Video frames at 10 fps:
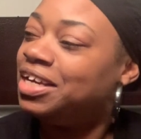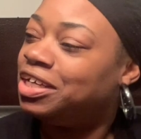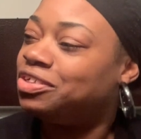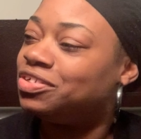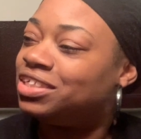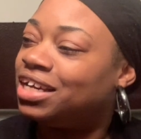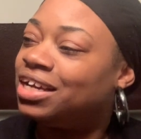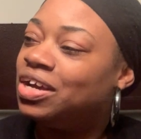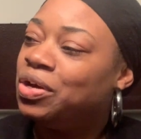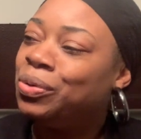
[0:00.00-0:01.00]
interesting.
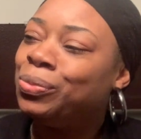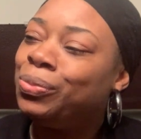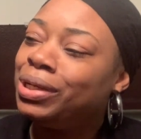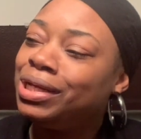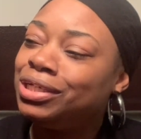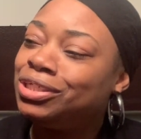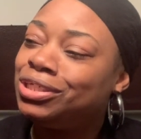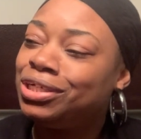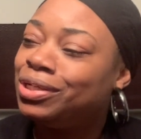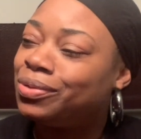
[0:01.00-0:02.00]
What is
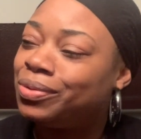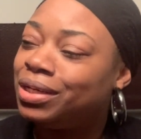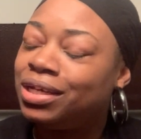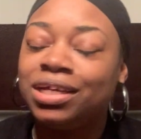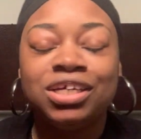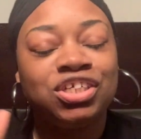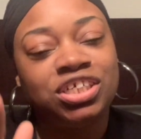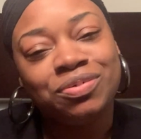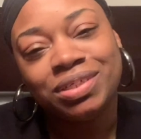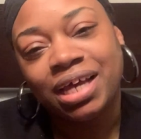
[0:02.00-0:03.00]
she doing?
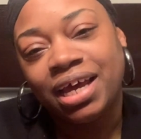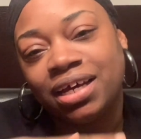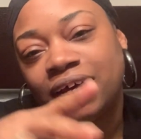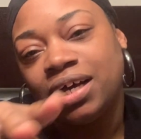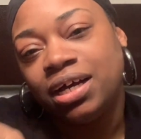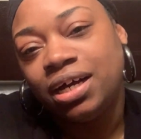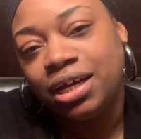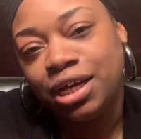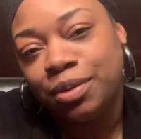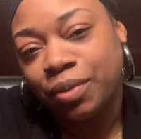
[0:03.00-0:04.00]
She was like
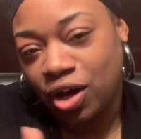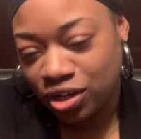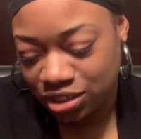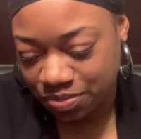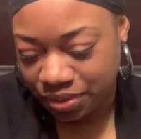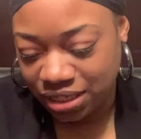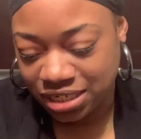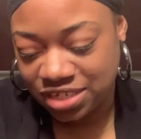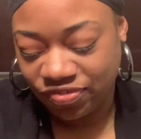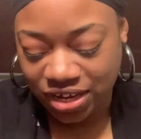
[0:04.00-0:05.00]
all up in
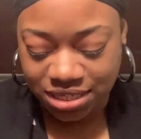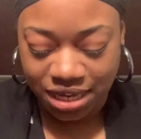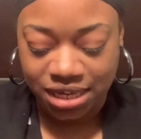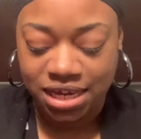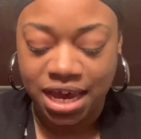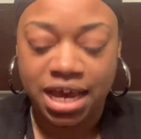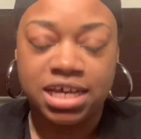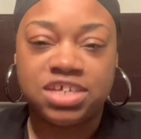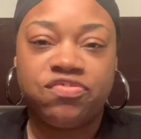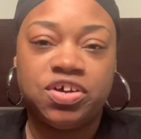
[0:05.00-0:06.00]
his face. Like he had
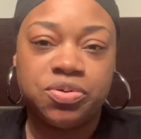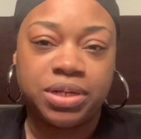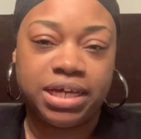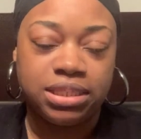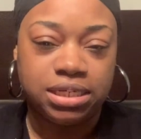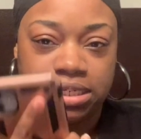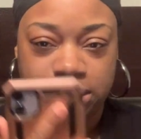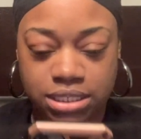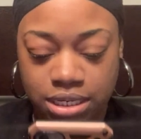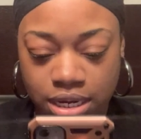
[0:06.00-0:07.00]
his phone like this.
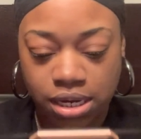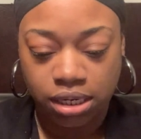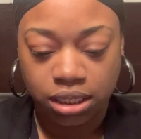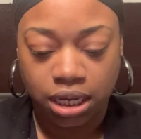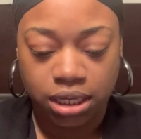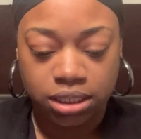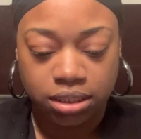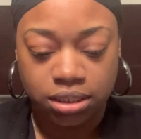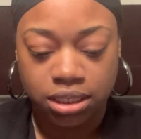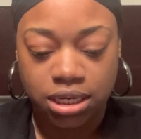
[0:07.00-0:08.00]
Like
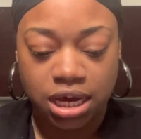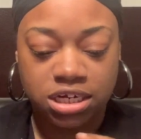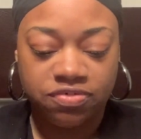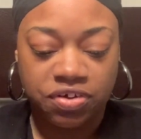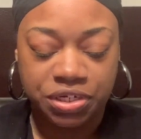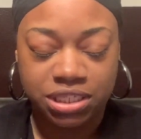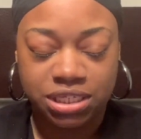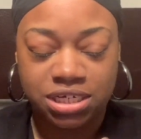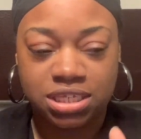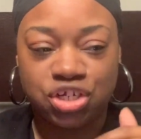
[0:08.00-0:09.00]
he had his phone like
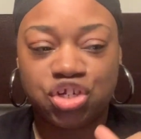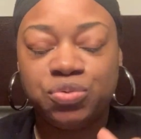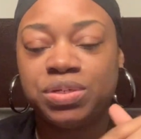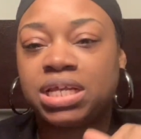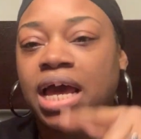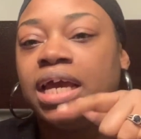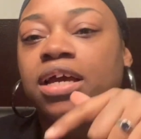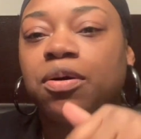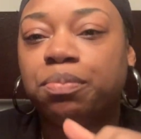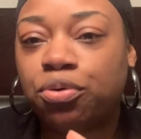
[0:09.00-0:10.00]
this, and she was like
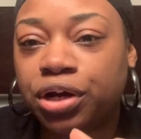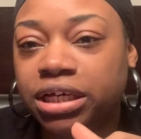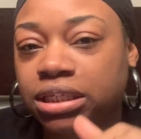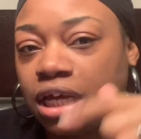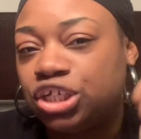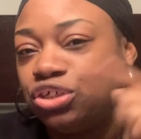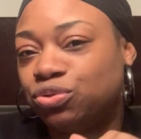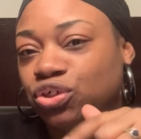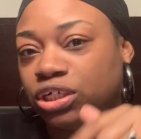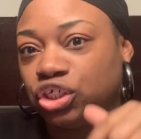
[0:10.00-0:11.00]
pointing, like she was
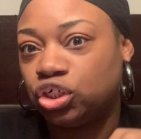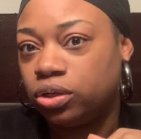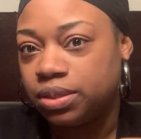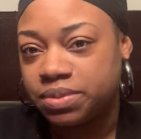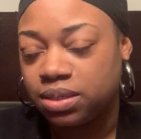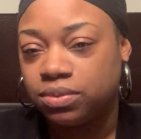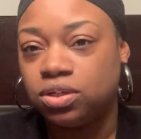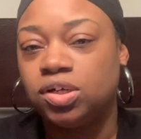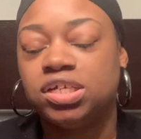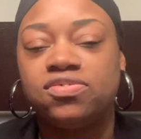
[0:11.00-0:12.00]
trying to show him something
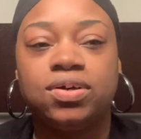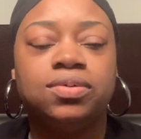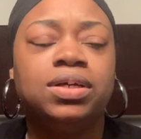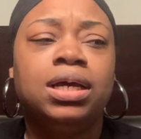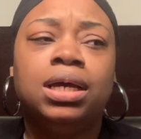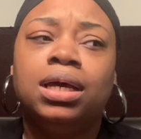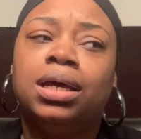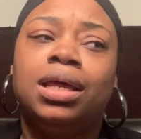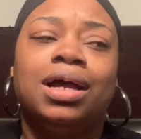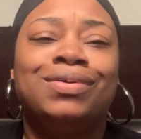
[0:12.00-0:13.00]
on his phone,
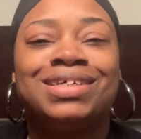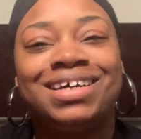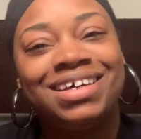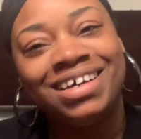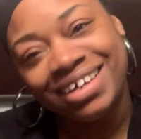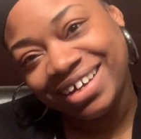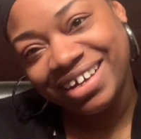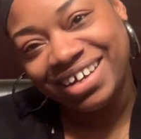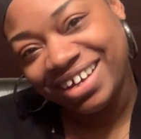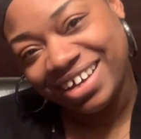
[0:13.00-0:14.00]
and I was
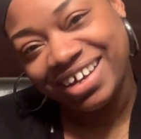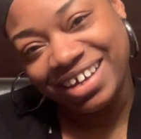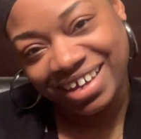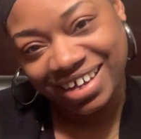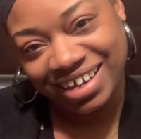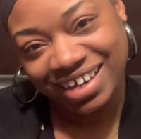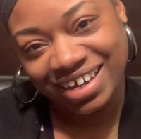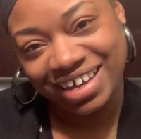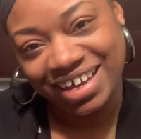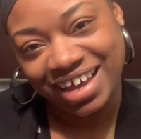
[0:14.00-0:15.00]

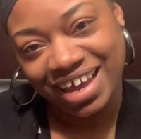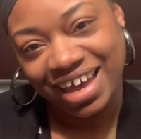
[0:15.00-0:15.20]
like,